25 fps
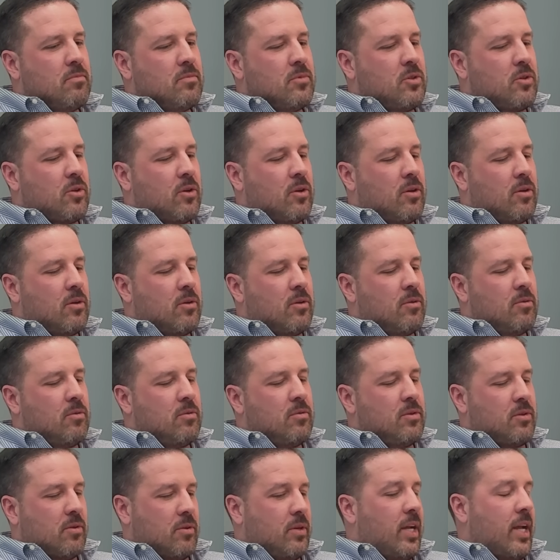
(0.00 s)
So
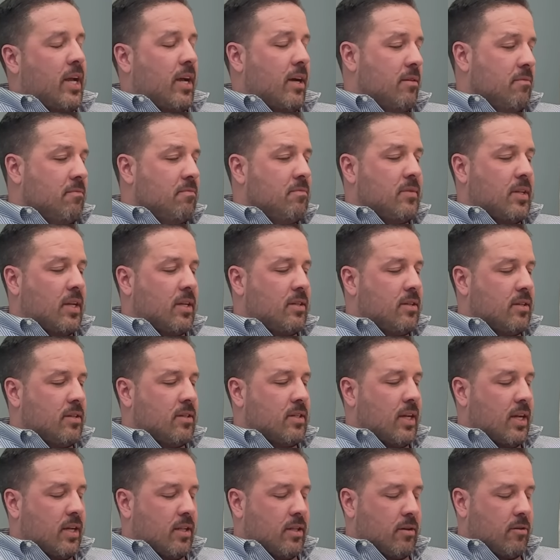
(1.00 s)
yeah, that's
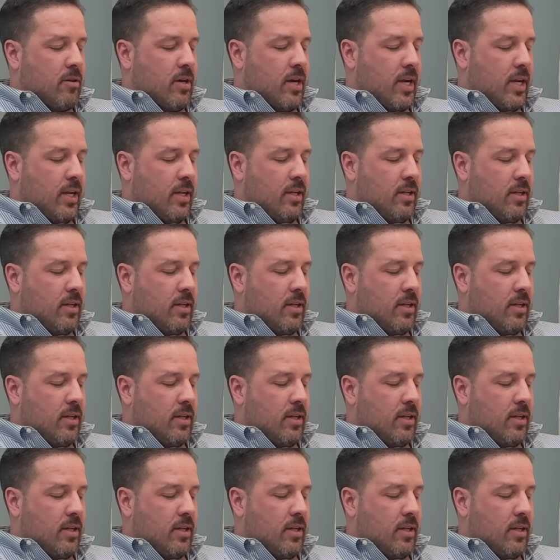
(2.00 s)
exactly right.